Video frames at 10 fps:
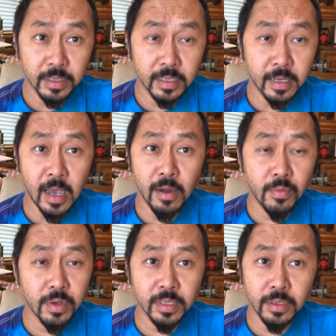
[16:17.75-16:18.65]
Like, I
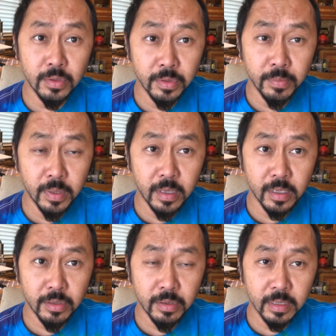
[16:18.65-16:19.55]
wasn't doing
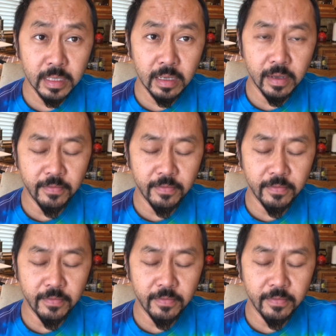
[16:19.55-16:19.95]
pedestrian stuff.